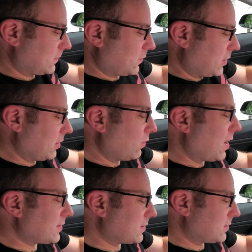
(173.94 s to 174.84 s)
For
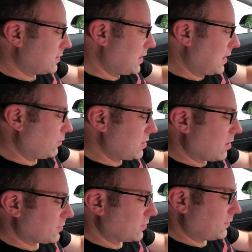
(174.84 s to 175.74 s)
kilowatts, and we
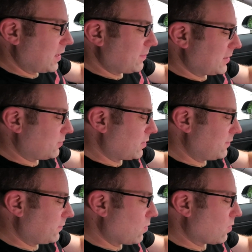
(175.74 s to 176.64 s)
also divide by
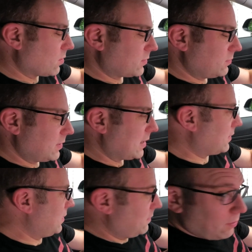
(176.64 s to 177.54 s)
24 to
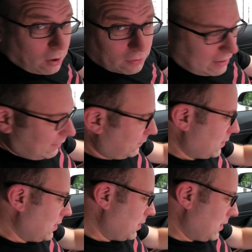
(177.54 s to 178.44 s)
get the bar graph.
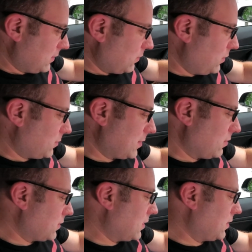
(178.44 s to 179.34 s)
And so we spit
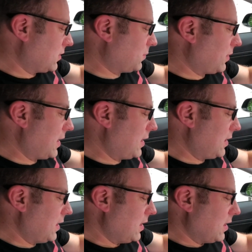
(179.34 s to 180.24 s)
those into the
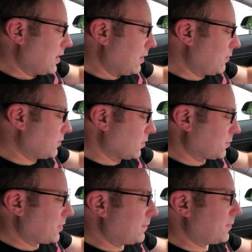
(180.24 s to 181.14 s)
display. We always
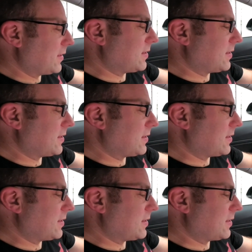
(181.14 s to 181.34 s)
multiply by